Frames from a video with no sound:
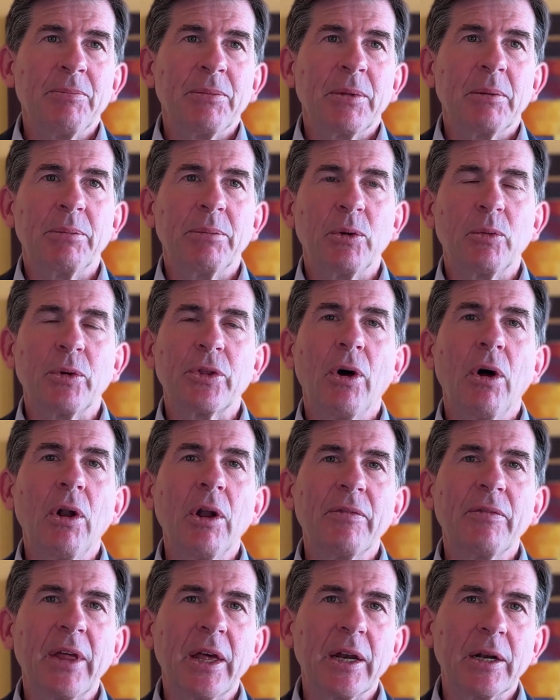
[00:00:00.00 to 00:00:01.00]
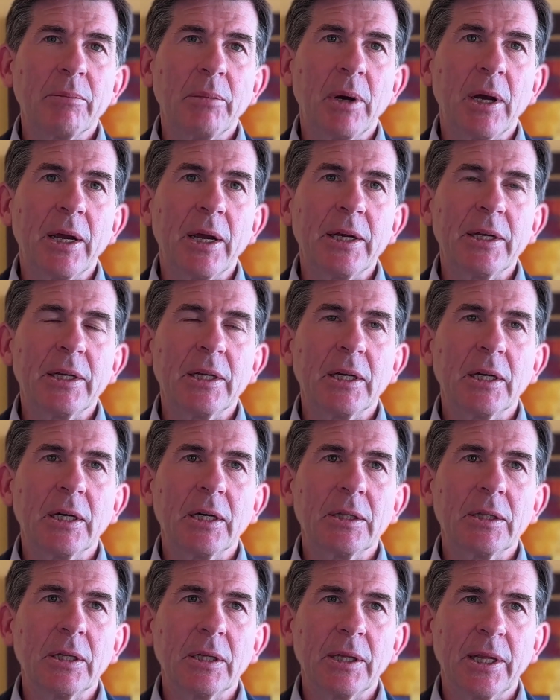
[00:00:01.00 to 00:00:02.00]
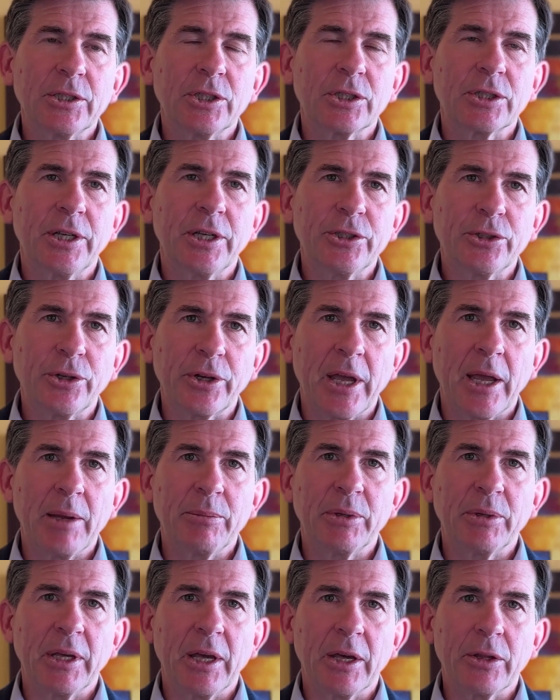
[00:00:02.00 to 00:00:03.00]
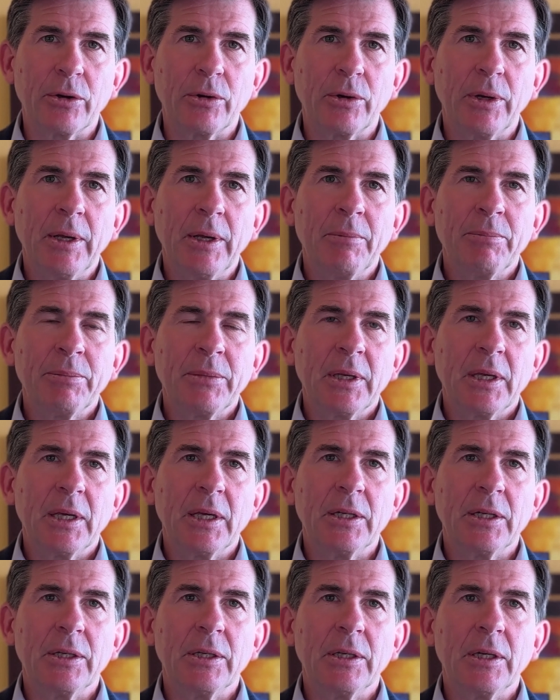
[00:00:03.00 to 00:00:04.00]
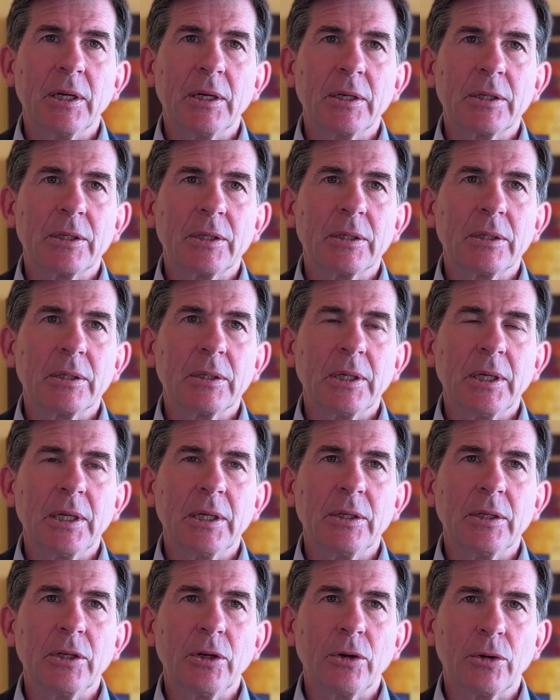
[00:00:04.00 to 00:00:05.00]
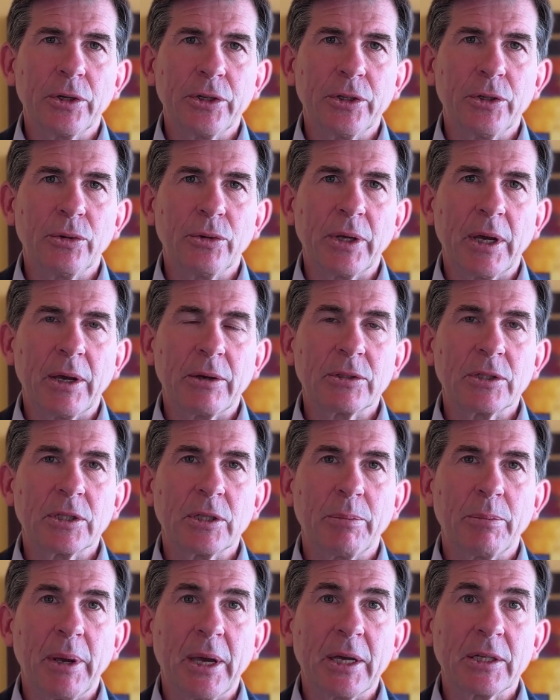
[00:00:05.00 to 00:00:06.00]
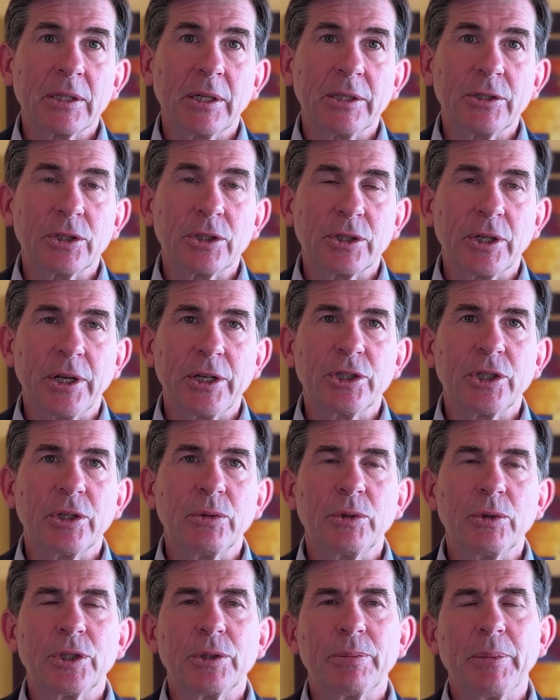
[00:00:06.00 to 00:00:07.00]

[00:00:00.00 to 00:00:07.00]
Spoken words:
But with all of that in mind, the legislature came together in the early 2000s to pass legislation which